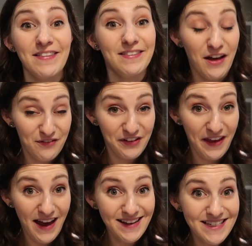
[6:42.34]
loved
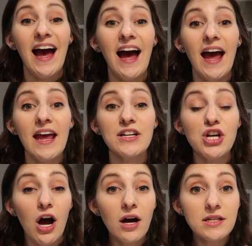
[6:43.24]
that. I
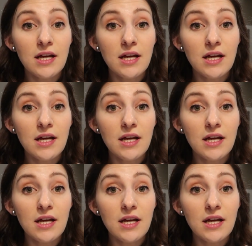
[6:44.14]
talked